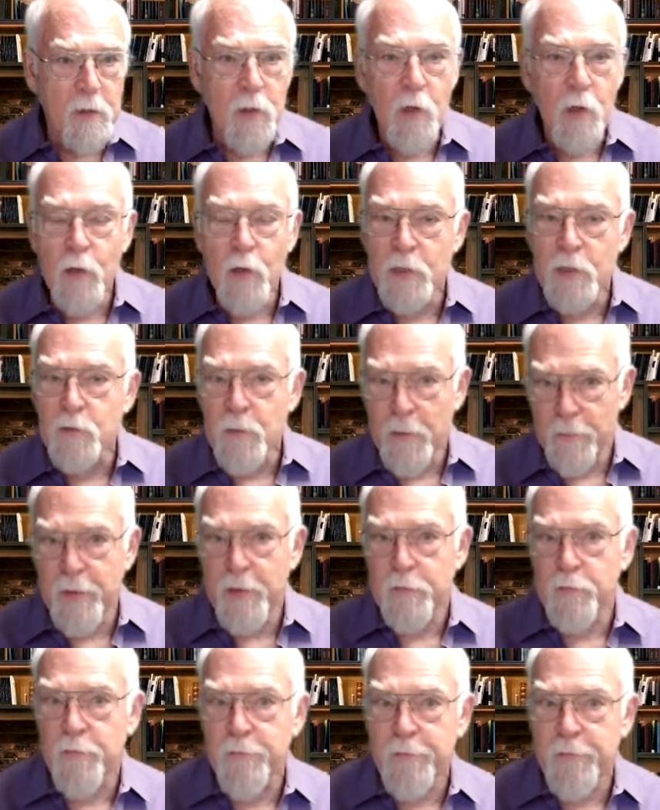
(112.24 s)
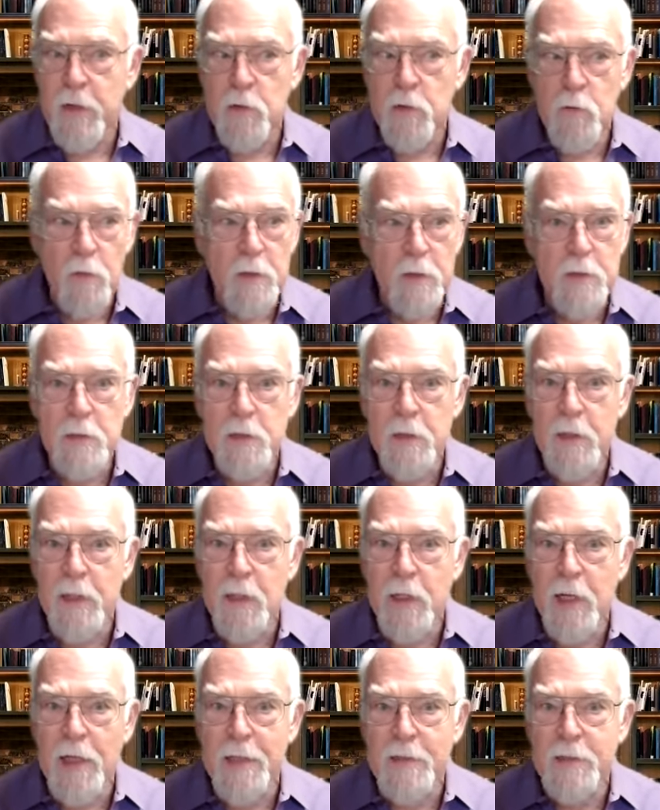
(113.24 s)
you know, because we petrified wood
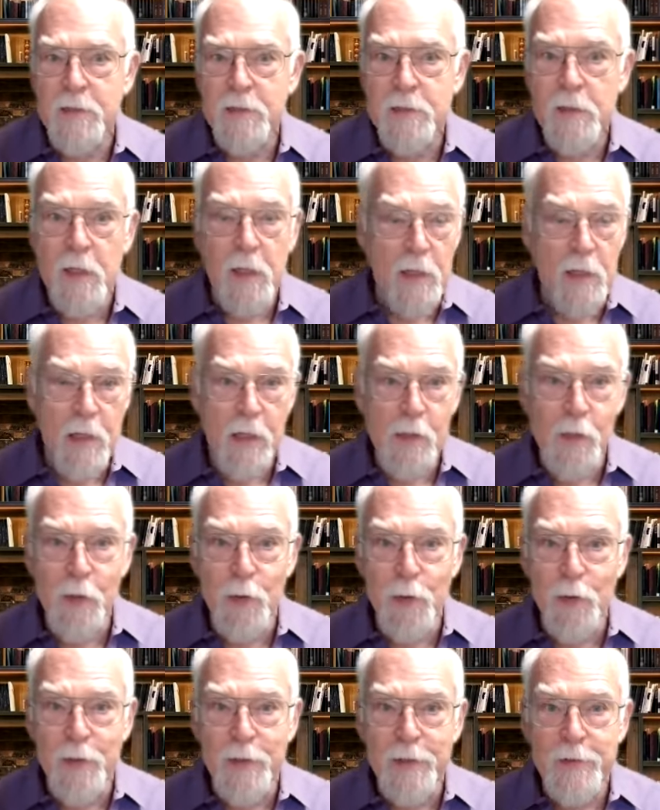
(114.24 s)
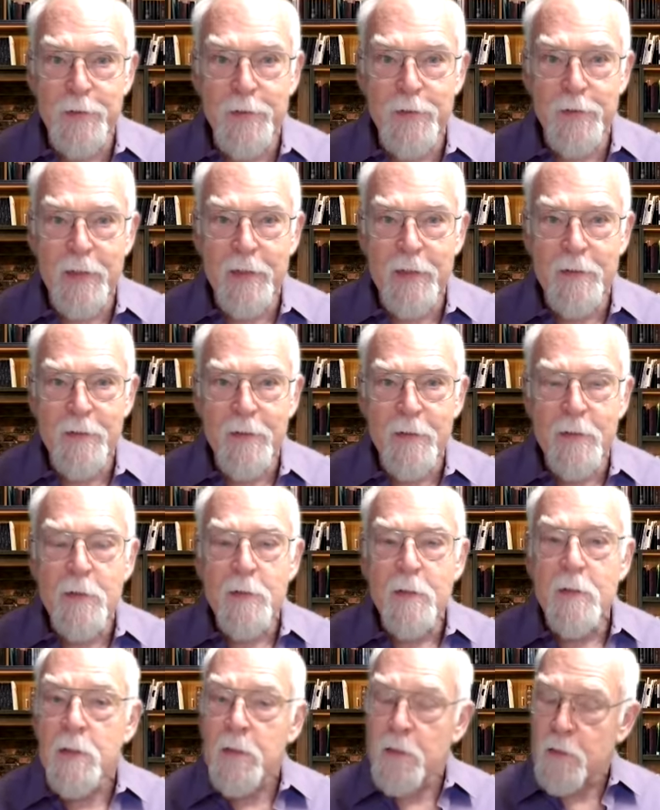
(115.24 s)
can last a lot longer than a tree.
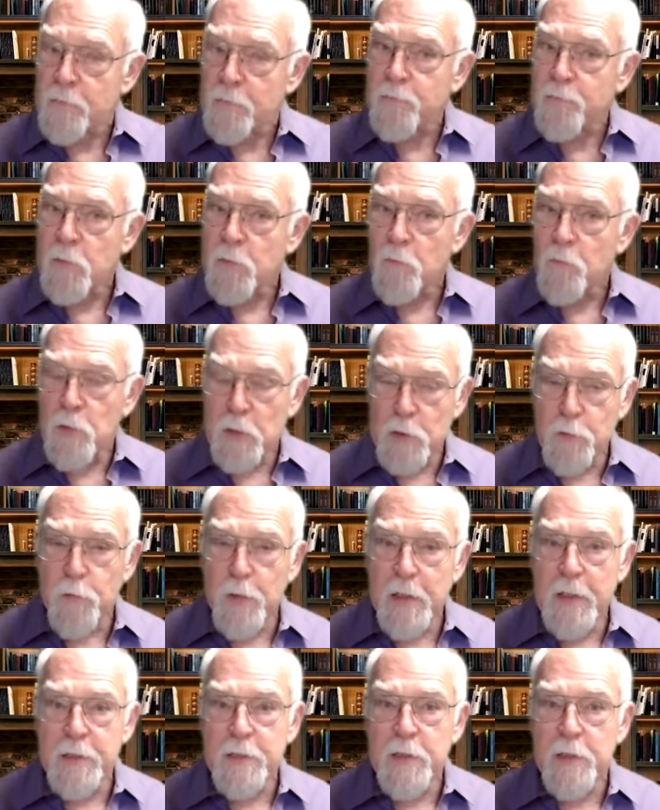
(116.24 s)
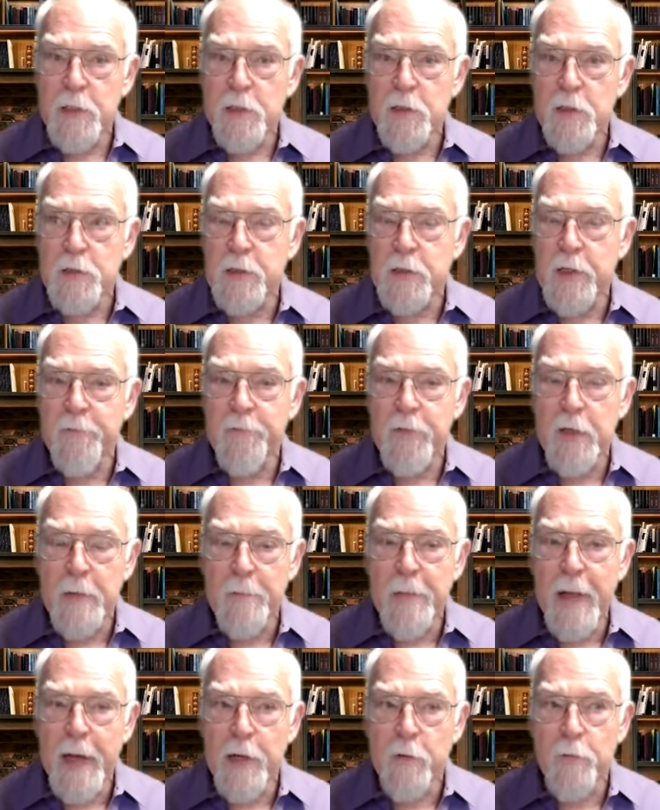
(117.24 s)
But trees and other stuff in
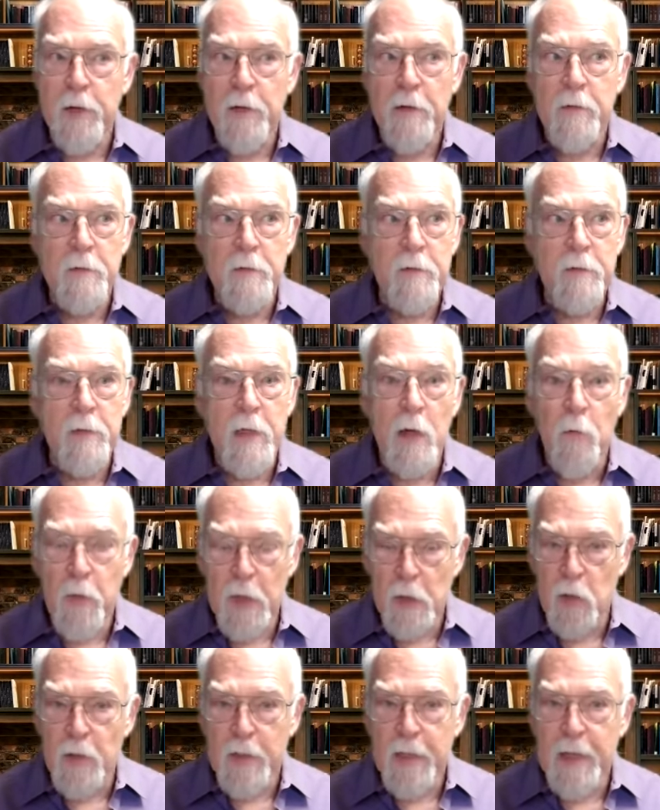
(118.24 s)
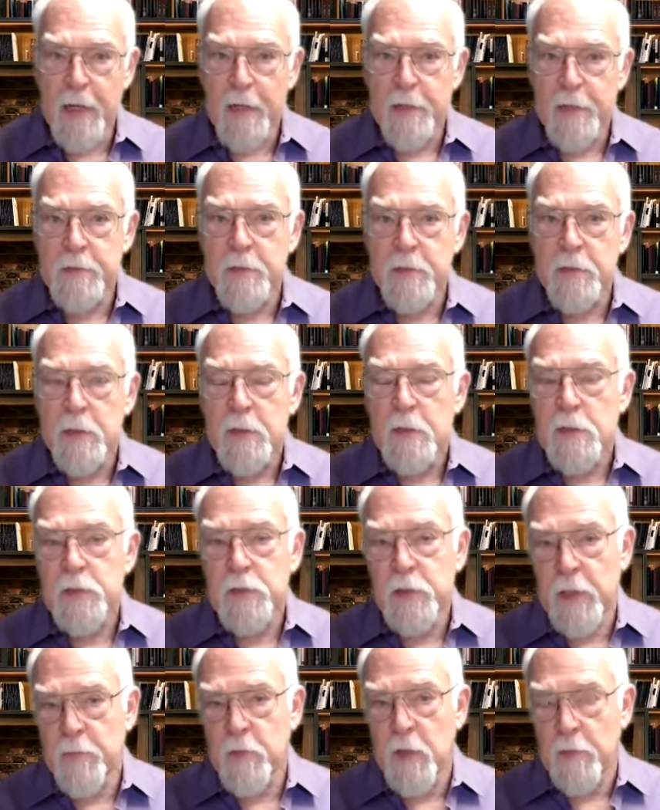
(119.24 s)
the background that we look out
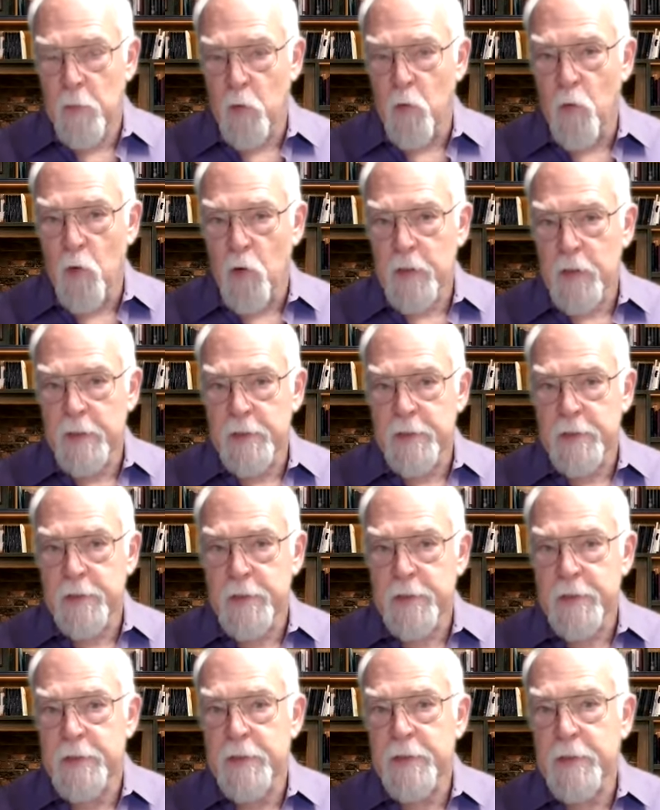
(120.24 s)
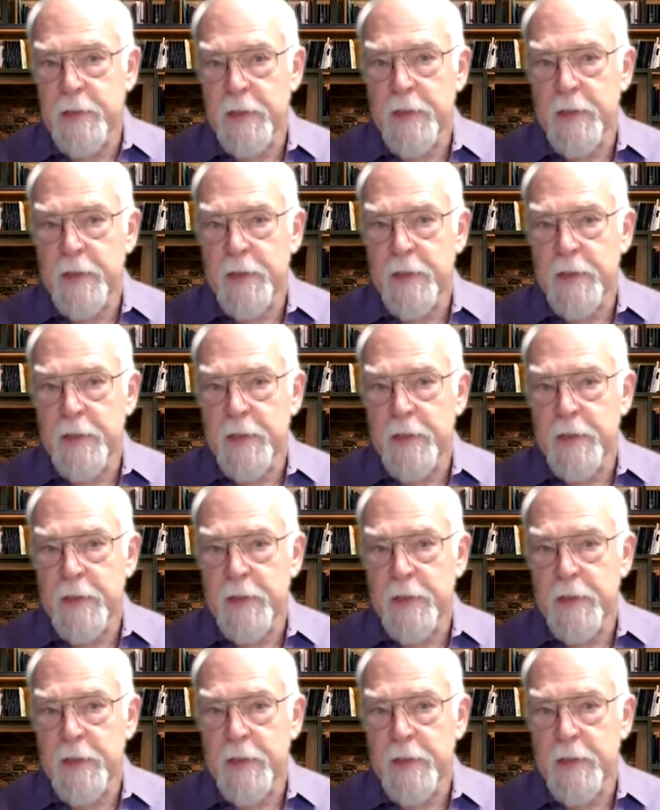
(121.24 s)
seem to be more consistent